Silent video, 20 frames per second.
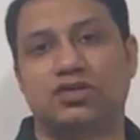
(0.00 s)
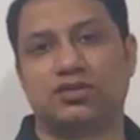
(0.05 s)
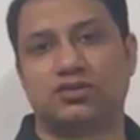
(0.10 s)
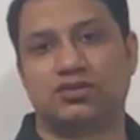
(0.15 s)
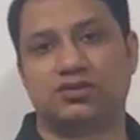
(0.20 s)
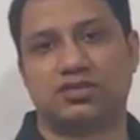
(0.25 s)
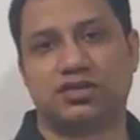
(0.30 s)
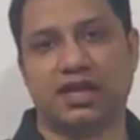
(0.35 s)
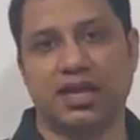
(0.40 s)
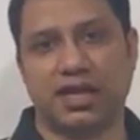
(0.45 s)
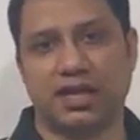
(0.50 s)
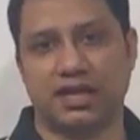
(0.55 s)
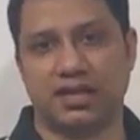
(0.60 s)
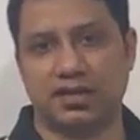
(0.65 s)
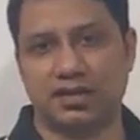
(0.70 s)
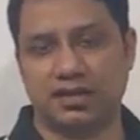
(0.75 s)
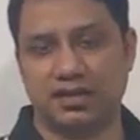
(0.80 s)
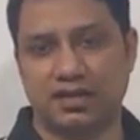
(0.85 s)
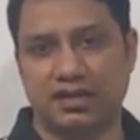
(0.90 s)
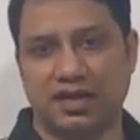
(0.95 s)
it to scale.
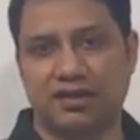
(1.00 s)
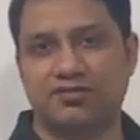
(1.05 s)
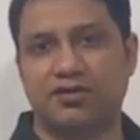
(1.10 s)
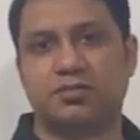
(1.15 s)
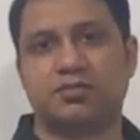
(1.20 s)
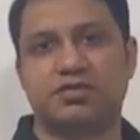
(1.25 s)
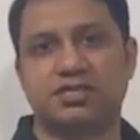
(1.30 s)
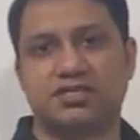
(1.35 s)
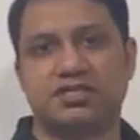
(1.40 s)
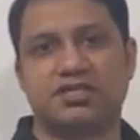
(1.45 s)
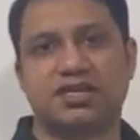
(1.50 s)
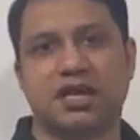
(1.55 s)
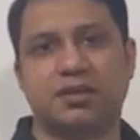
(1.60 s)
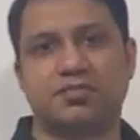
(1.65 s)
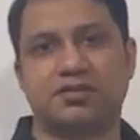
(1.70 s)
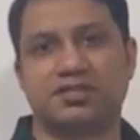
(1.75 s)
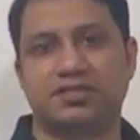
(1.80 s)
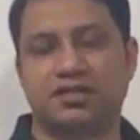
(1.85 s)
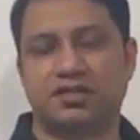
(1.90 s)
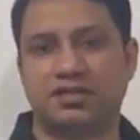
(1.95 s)
Every business
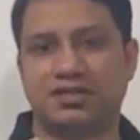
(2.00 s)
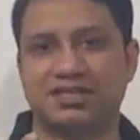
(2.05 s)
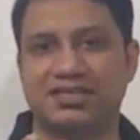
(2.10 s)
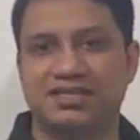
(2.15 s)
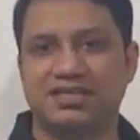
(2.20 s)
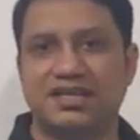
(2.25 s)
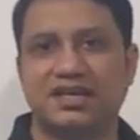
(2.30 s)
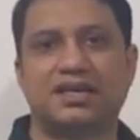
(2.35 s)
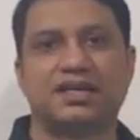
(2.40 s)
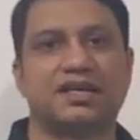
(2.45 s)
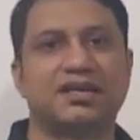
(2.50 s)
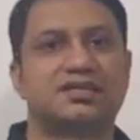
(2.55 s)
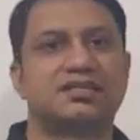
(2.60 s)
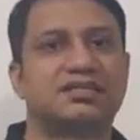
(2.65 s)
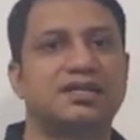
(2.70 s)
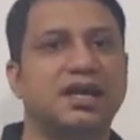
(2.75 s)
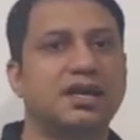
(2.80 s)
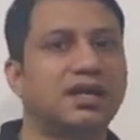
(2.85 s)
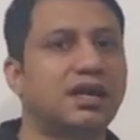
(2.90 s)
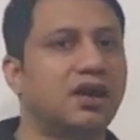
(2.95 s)
type has certain secrets
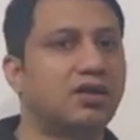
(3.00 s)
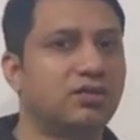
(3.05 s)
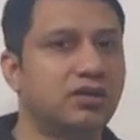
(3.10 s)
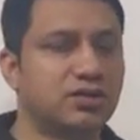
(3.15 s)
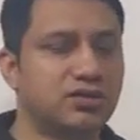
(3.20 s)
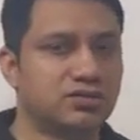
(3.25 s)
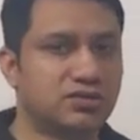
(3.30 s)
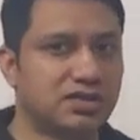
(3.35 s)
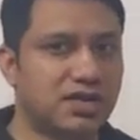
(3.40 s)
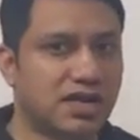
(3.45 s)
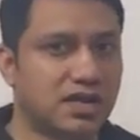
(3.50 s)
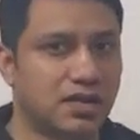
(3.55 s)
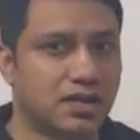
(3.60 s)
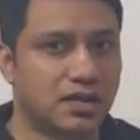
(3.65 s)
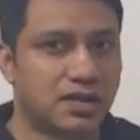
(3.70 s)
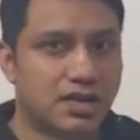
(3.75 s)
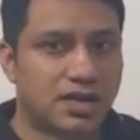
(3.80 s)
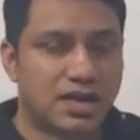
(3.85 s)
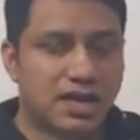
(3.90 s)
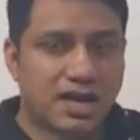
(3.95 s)
that allow it to scale.
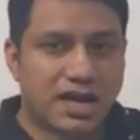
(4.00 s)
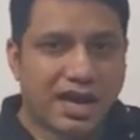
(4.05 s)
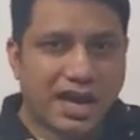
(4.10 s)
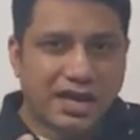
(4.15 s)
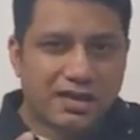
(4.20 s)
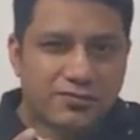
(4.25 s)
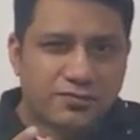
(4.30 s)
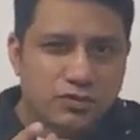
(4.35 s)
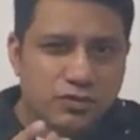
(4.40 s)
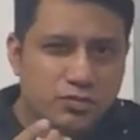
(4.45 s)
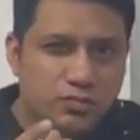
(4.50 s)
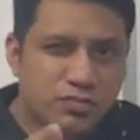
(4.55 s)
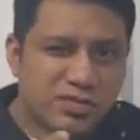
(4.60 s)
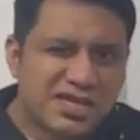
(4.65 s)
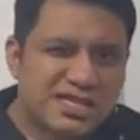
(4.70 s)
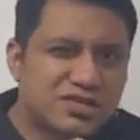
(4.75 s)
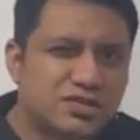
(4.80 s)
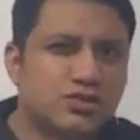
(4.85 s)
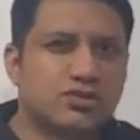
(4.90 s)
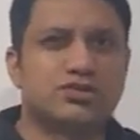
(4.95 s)
And if you
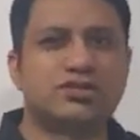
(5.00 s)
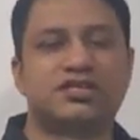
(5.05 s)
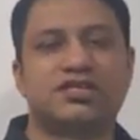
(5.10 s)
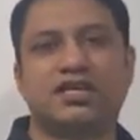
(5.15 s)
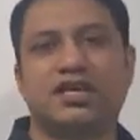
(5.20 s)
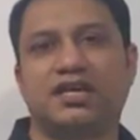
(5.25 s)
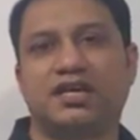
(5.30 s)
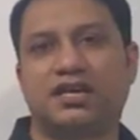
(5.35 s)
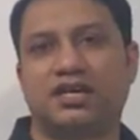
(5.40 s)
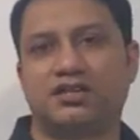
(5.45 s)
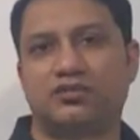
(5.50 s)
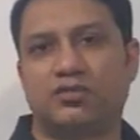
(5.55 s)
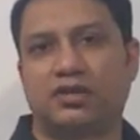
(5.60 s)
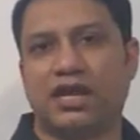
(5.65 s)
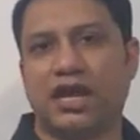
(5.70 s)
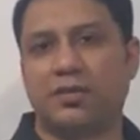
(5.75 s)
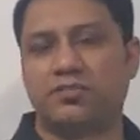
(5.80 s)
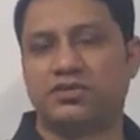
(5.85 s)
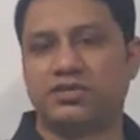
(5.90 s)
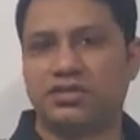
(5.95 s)
miss those secrets,
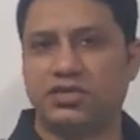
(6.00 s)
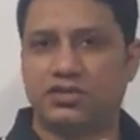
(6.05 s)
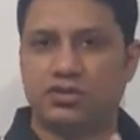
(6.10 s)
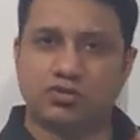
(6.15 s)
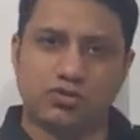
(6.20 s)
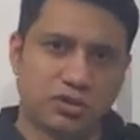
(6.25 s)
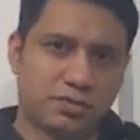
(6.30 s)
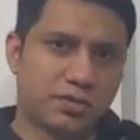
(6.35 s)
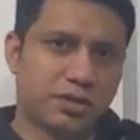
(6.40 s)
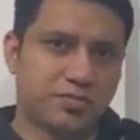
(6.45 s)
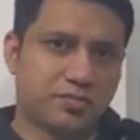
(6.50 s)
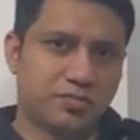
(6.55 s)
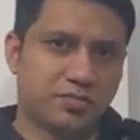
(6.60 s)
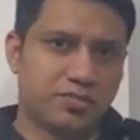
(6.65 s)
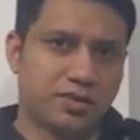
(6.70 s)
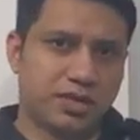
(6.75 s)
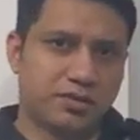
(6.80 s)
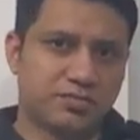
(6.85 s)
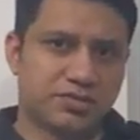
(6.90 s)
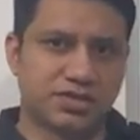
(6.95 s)
what happens is you will be
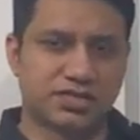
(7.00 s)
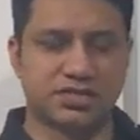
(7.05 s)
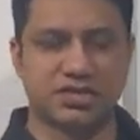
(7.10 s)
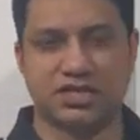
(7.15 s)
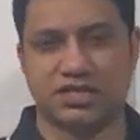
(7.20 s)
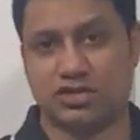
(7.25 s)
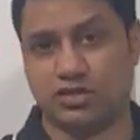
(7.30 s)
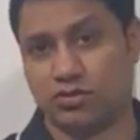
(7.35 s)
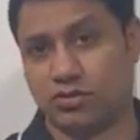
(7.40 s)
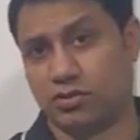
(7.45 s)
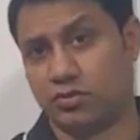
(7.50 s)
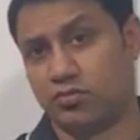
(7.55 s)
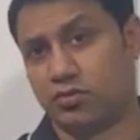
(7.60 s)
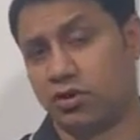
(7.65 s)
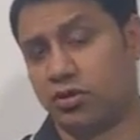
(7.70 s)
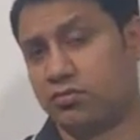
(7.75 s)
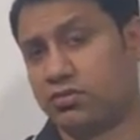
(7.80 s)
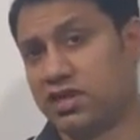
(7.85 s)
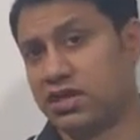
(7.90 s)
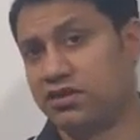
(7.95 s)
in business, you will
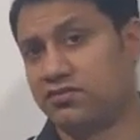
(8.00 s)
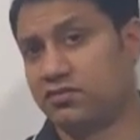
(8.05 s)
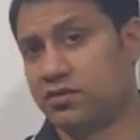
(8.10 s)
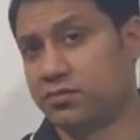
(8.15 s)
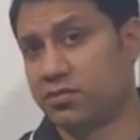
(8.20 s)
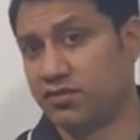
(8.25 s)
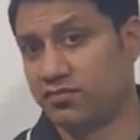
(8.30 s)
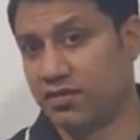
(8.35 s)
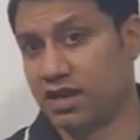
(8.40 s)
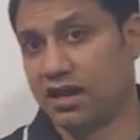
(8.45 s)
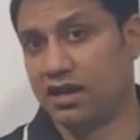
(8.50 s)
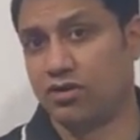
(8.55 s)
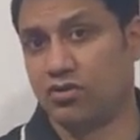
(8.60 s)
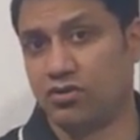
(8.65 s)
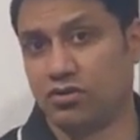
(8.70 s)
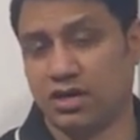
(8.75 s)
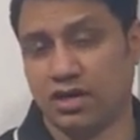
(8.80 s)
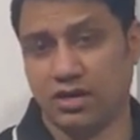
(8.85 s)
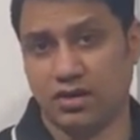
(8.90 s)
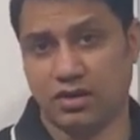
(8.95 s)
probably even be well
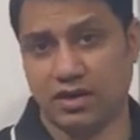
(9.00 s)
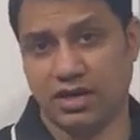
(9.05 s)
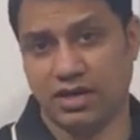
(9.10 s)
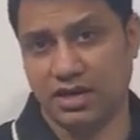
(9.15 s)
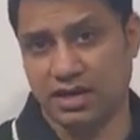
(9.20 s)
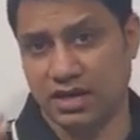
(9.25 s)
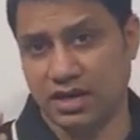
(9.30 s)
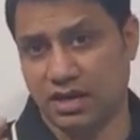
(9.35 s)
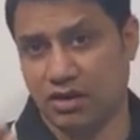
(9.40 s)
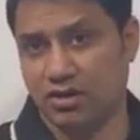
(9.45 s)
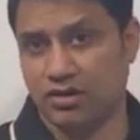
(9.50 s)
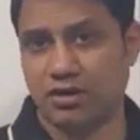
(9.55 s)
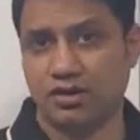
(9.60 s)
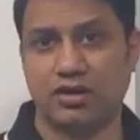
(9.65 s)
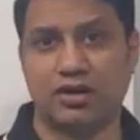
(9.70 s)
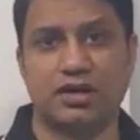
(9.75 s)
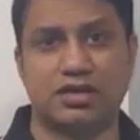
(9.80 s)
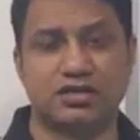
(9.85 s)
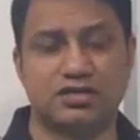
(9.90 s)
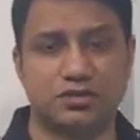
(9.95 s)
known in your area, in
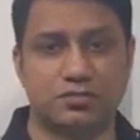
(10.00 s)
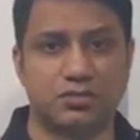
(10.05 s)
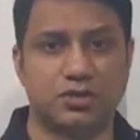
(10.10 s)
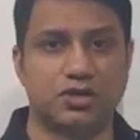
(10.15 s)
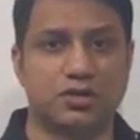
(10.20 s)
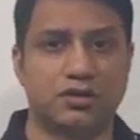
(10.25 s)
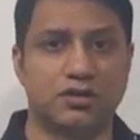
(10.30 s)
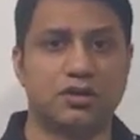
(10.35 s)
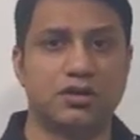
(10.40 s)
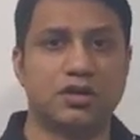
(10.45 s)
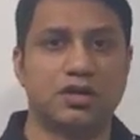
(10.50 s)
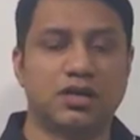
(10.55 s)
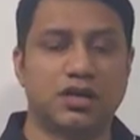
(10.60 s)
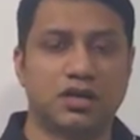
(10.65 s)
your customer